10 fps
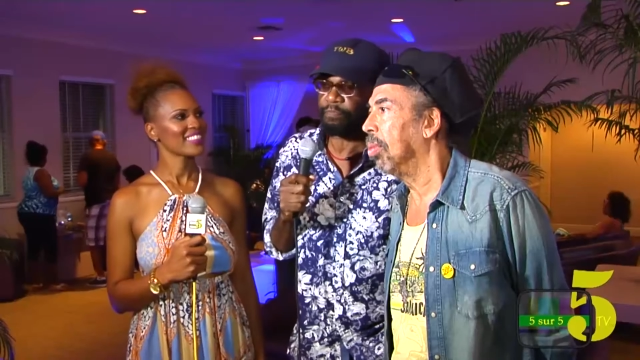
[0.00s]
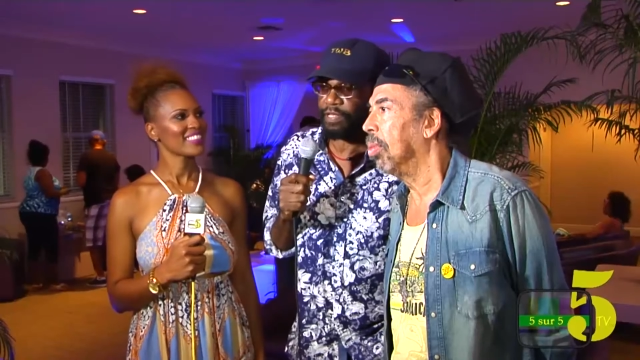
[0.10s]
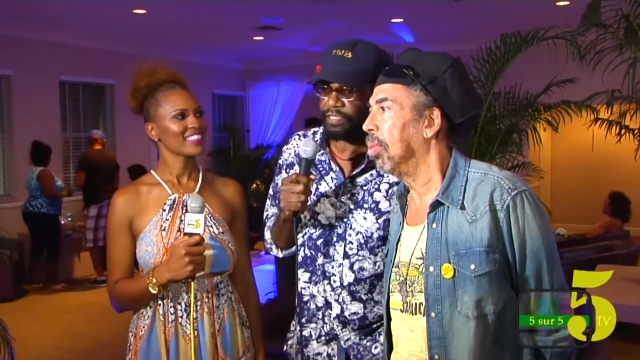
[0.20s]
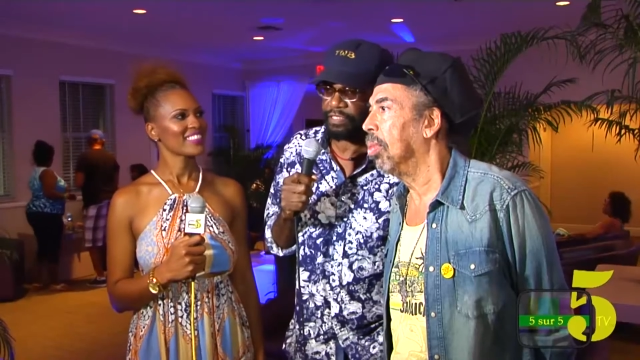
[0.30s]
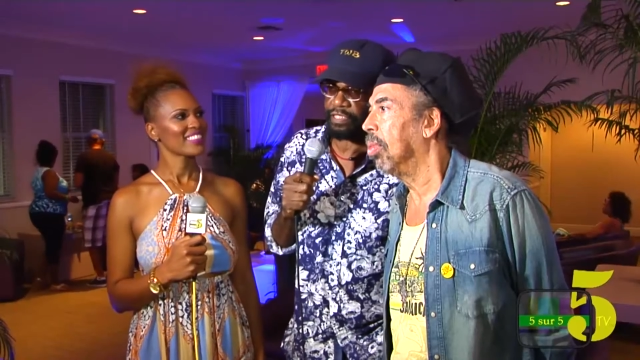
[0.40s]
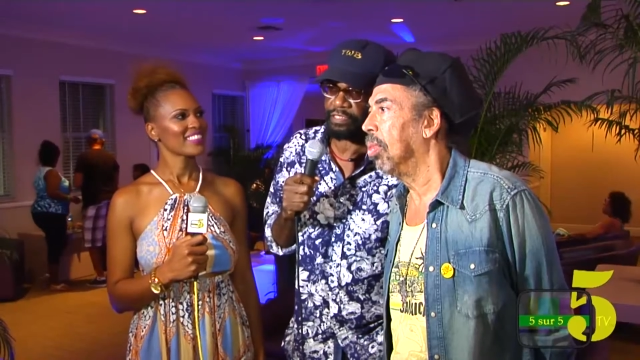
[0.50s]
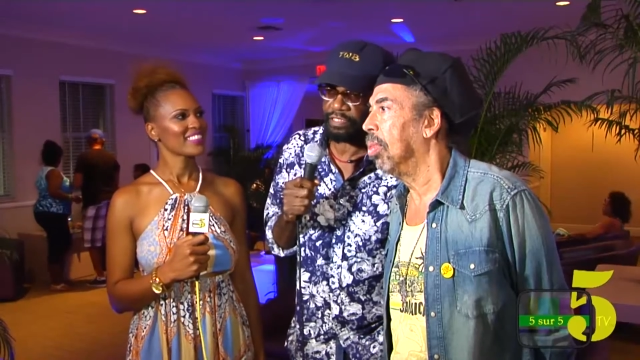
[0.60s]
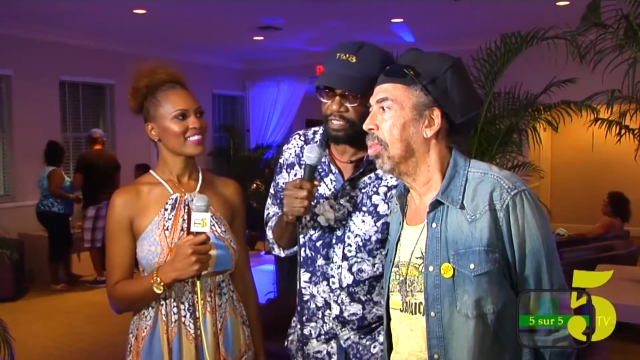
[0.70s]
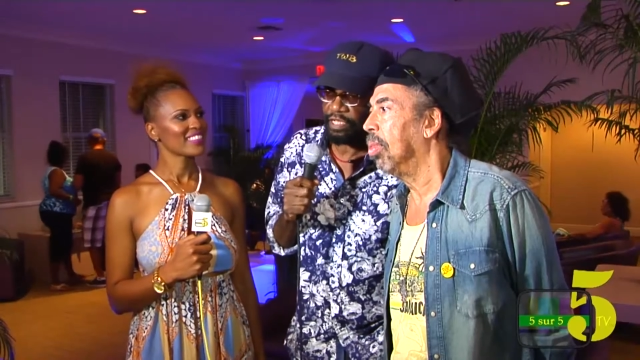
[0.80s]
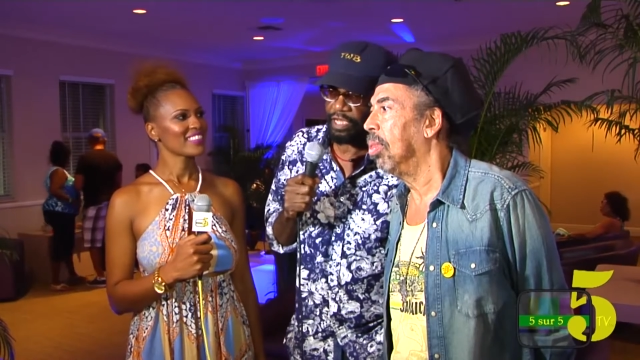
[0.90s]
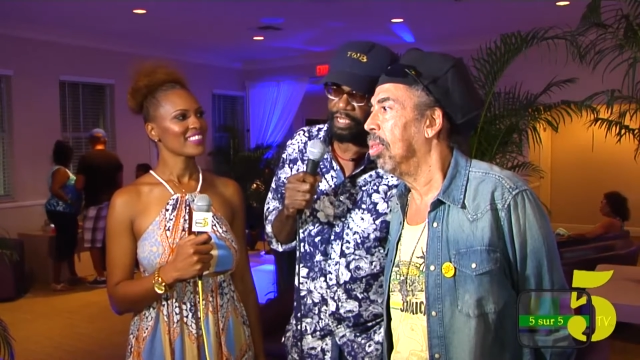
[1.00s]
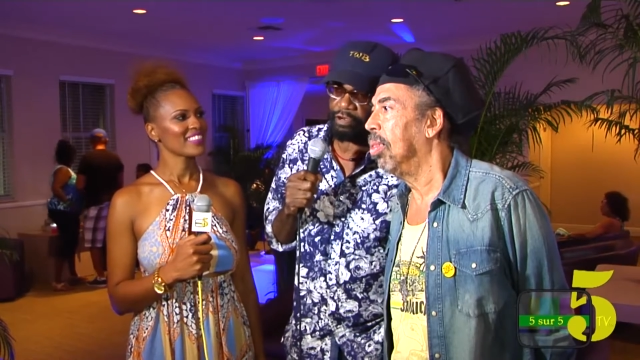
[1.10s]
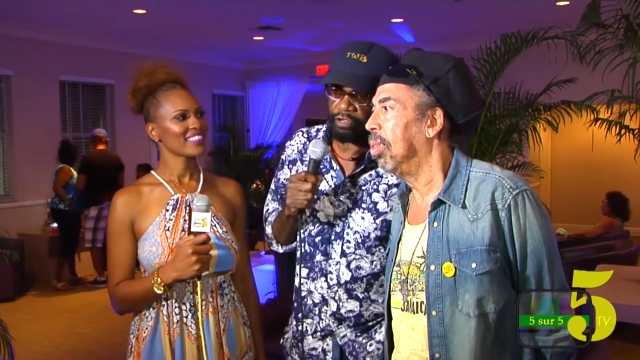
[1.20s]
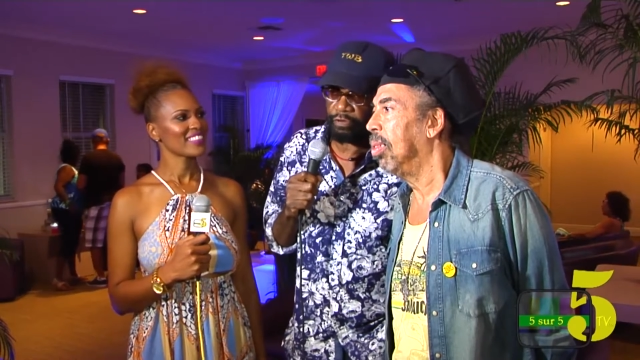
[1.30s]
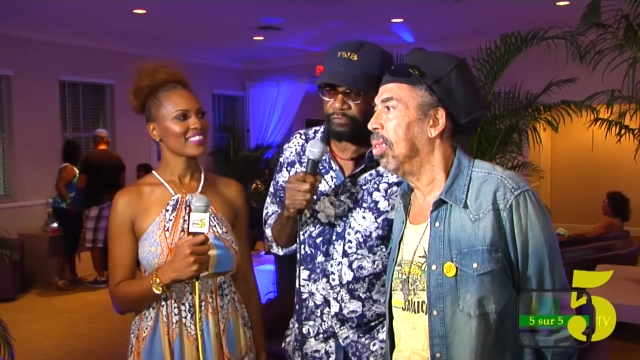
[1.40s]
Speaker 1: places, and
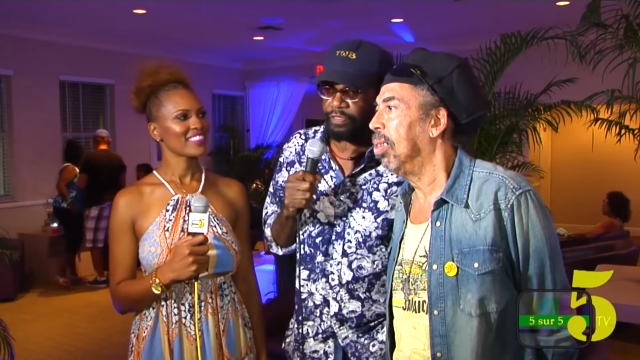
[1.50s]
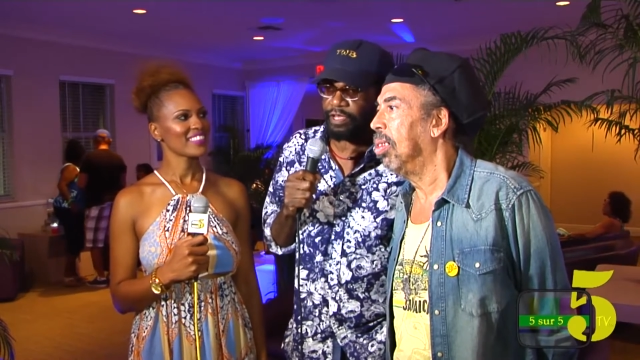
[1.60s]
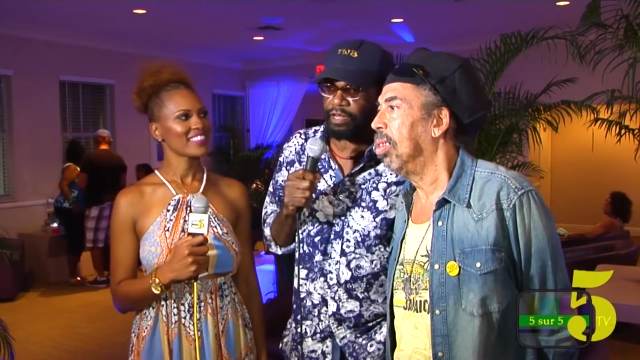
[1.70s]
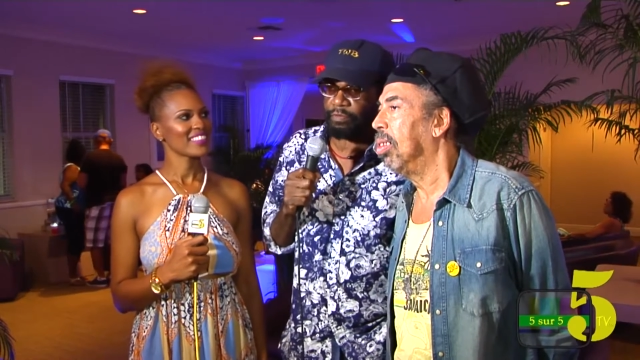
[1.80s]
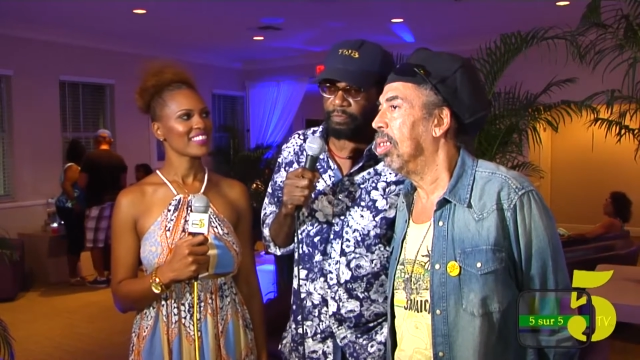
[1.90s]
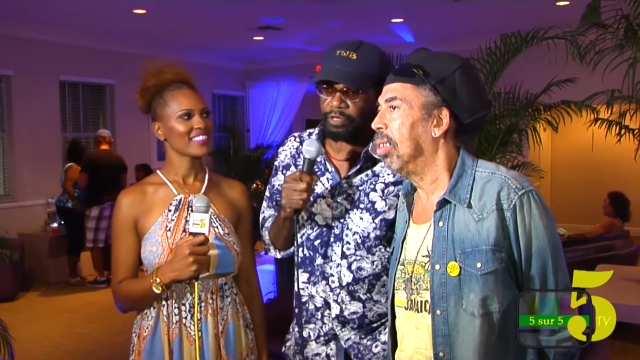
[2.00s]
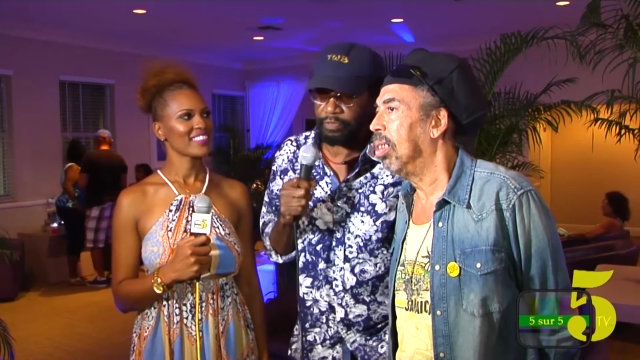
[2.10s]
look out for the album